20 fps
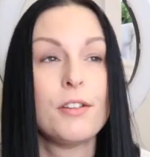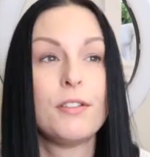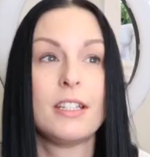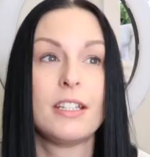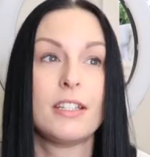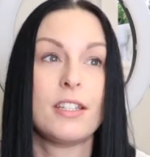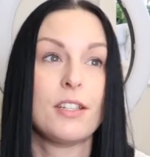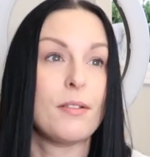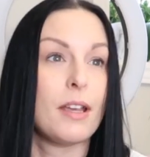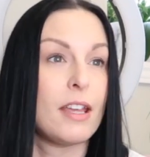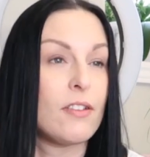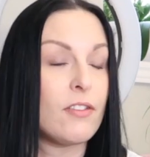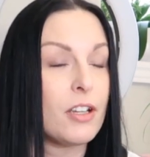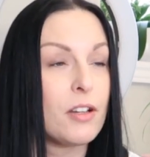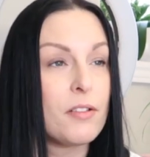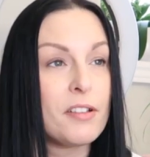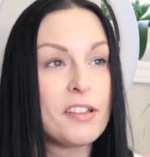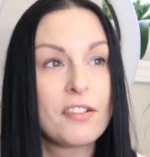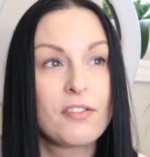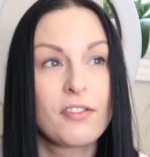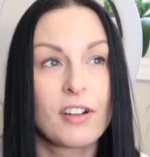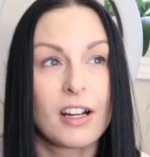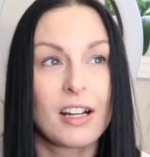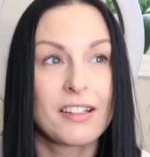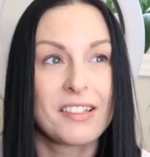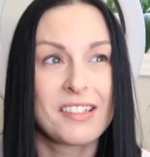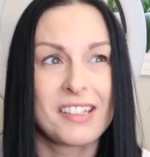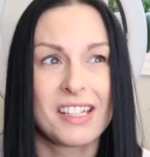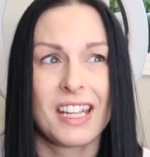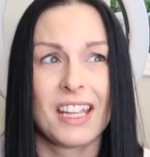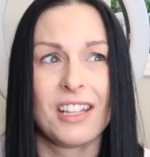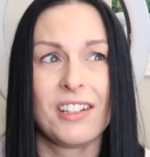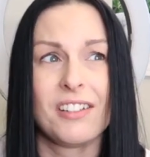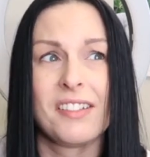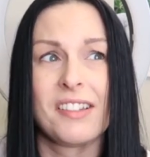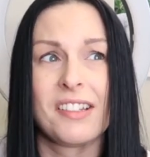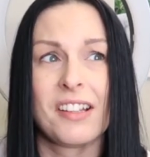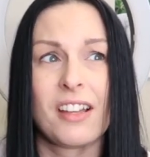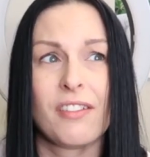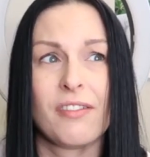You need to even go so far as to get
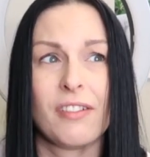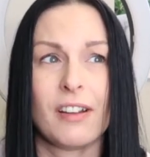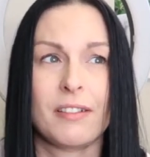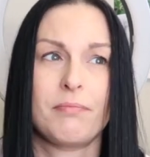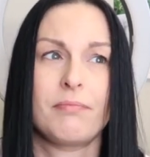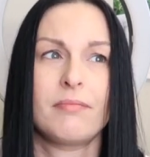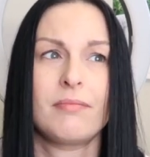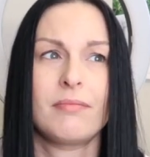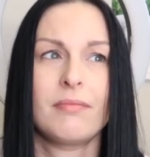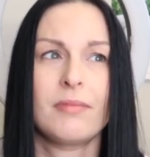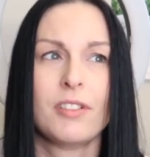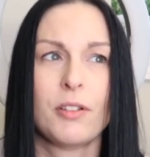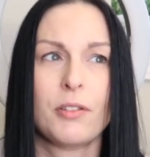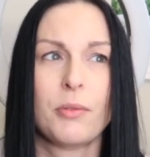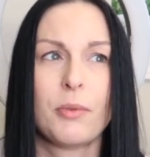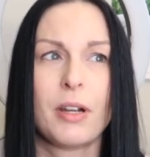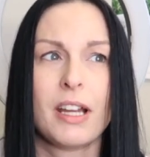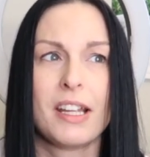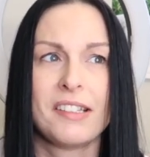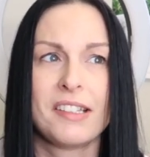yourself a don't know why